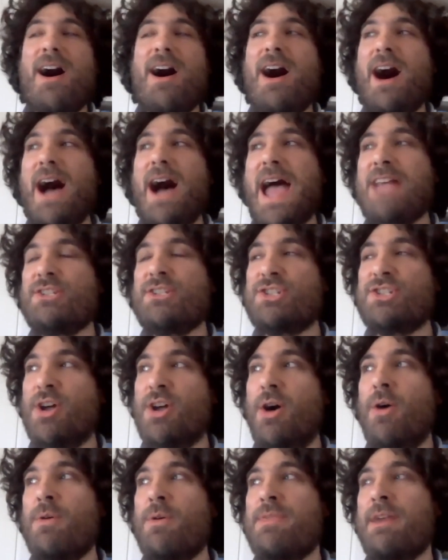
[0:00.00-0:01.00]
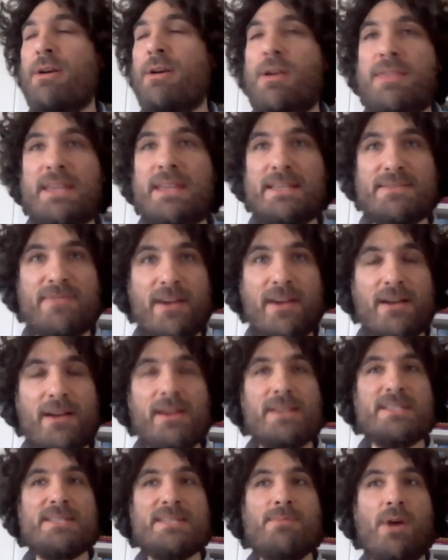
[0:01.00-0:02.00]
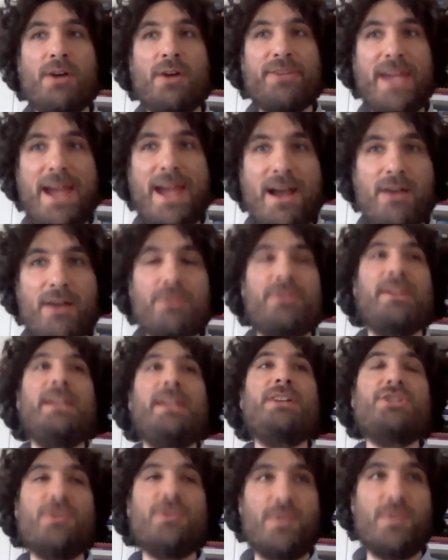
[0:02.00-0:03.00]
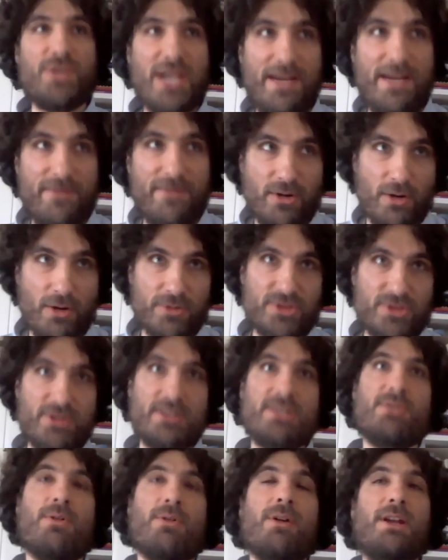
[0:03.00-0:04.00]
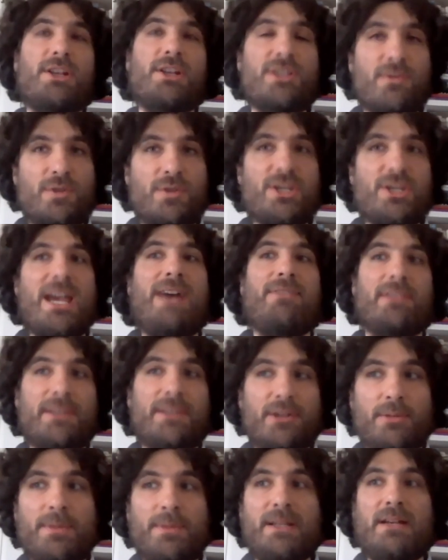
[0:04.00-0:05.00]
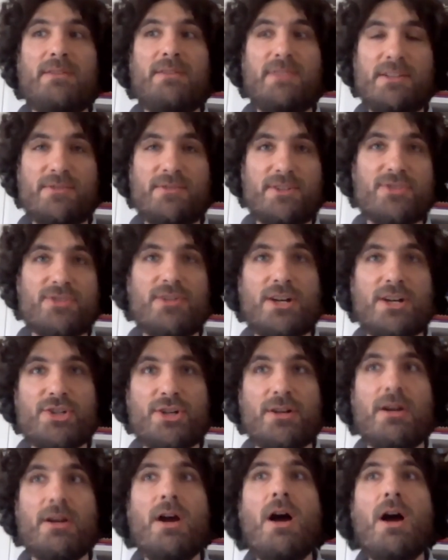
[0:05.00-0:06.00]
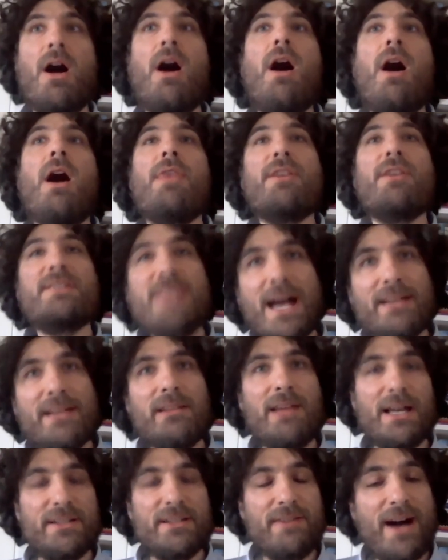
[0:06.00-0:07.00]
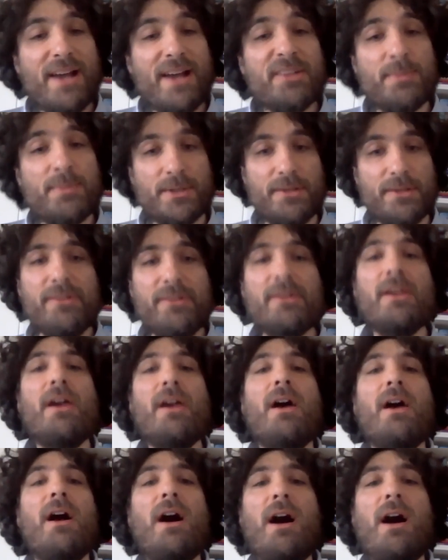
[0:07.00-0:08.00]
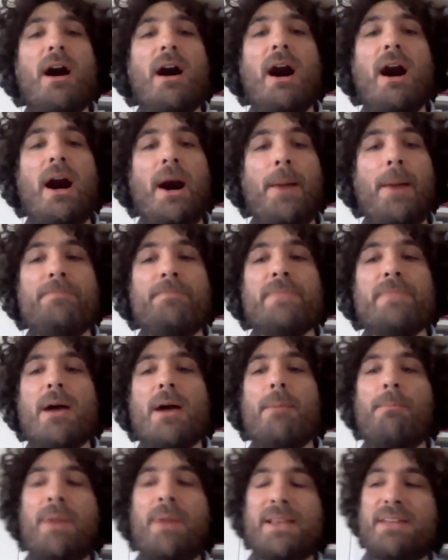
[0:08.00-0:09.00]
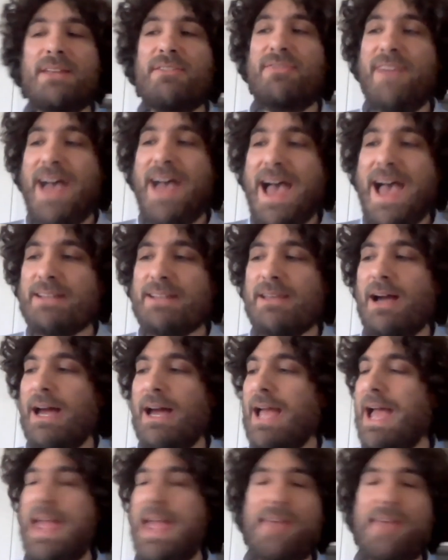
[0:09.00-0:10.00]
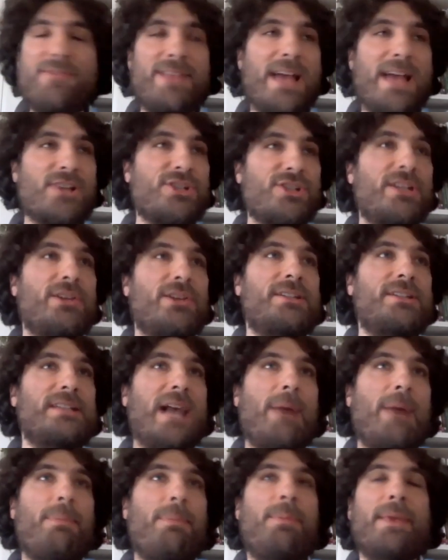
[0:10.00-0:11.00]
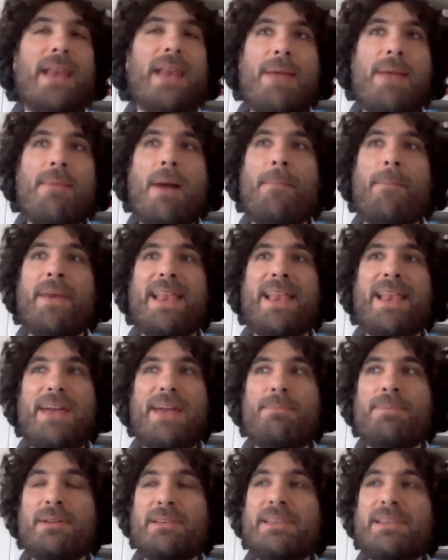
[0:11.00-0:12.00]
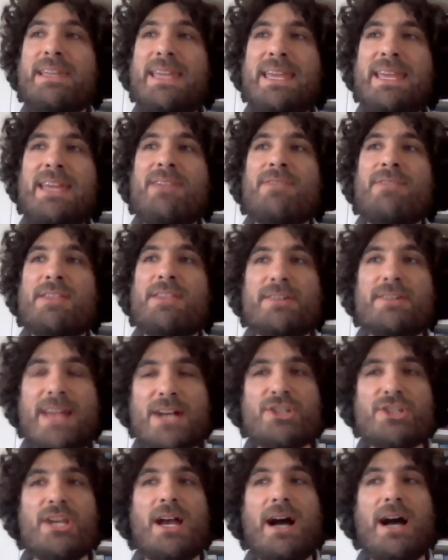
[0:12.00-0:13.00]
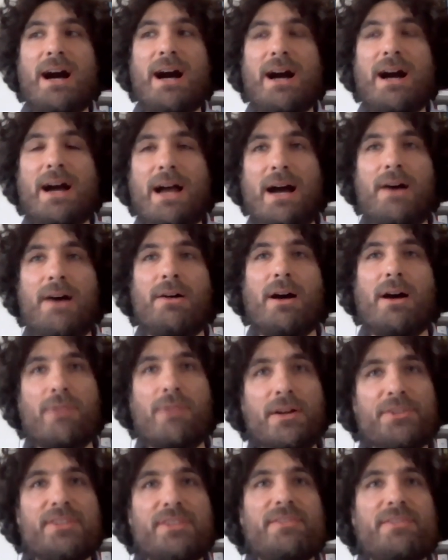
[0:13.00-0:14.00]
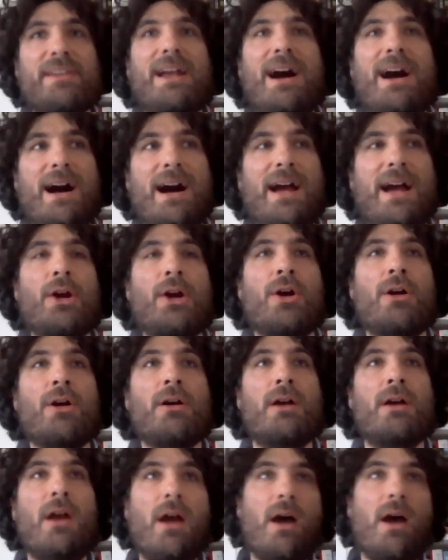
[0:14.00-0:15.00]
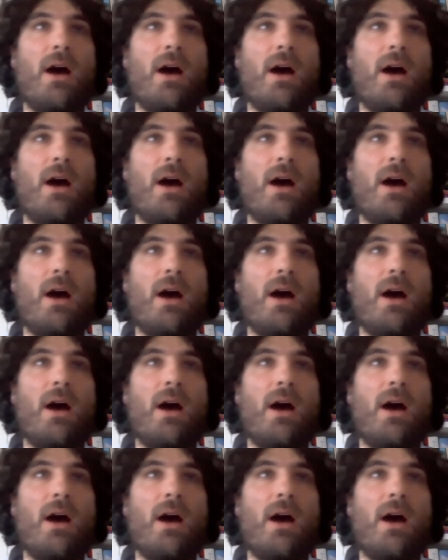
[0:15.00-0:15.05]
And so there are these various small towns, each of which have a grocery store, each of which have a little bit of infrastructure. There's not a lot of hospitals, but in fact, I haven't actually looked it up, but I believe that there's actually a relatively higher